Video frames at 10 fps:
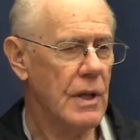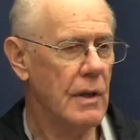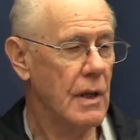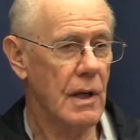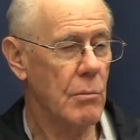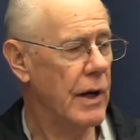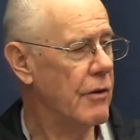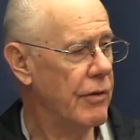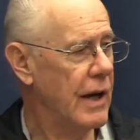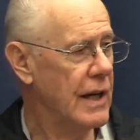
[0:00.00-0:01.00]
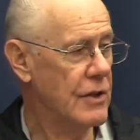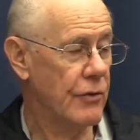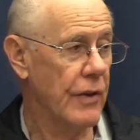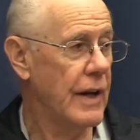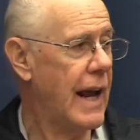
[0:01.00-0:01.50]
the butterflies
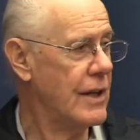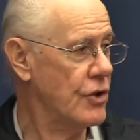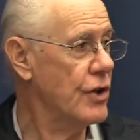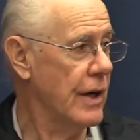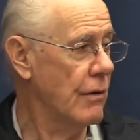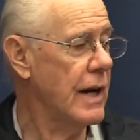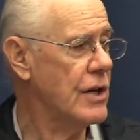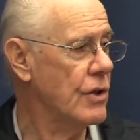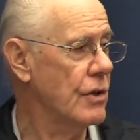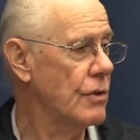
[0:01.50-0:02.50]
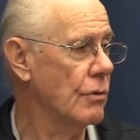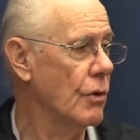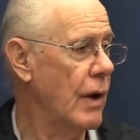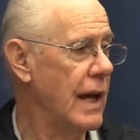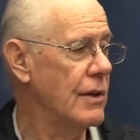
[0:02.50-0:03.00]
for the next generation to
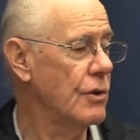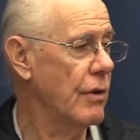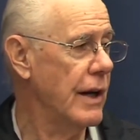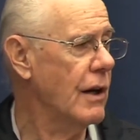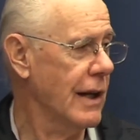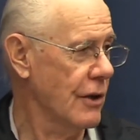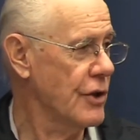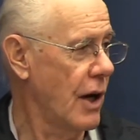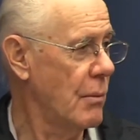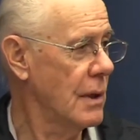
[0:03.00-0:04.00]
go ahead and do their little job.